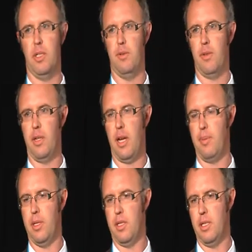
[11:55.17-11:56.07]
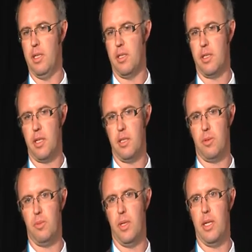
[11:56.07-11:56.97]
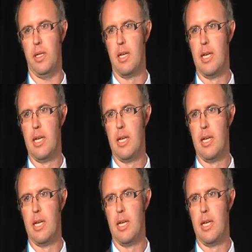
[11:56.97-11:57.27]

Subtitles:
and very happy to discuss where